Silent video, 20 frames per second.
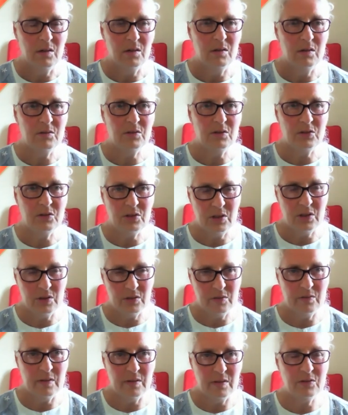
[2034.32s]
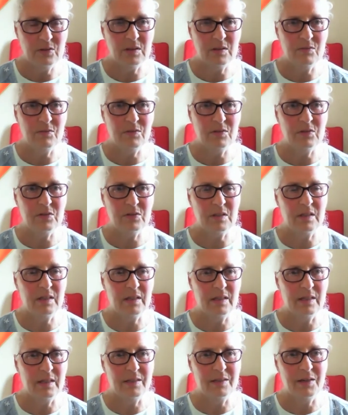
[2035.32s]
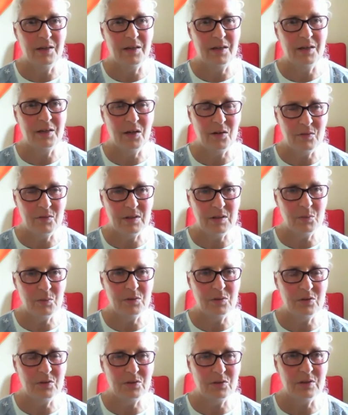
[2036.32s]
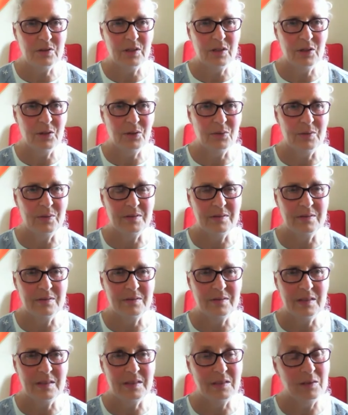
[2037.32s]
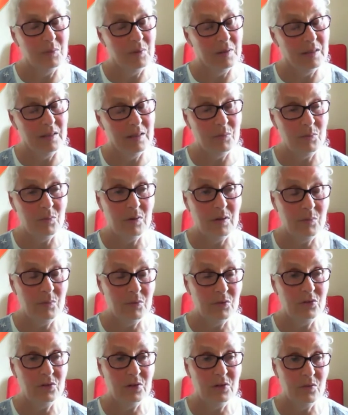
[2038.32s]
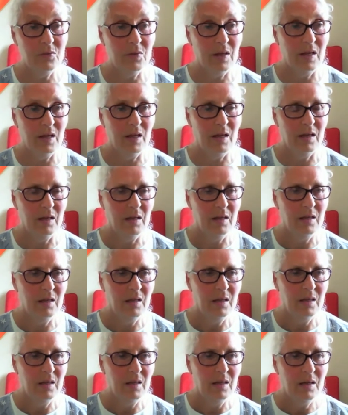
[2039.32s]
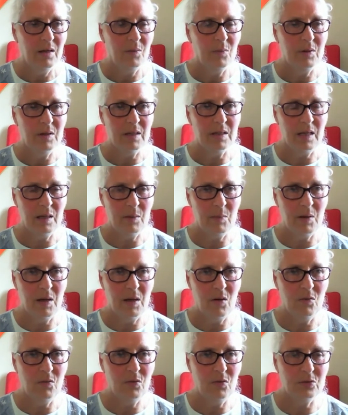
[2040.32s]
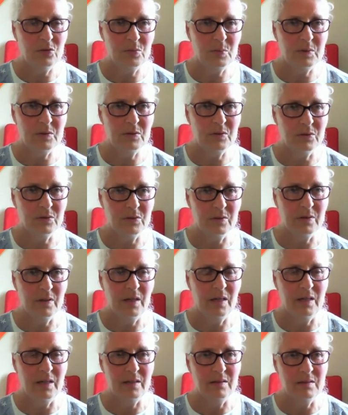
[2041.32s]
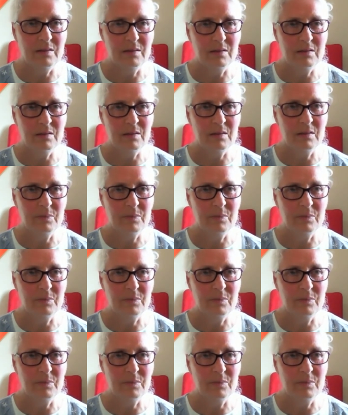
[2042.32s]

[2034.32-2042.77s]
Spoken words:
deteriorating physically, and I really wanted to go. And anyway, he was still there when I came out of hospital, and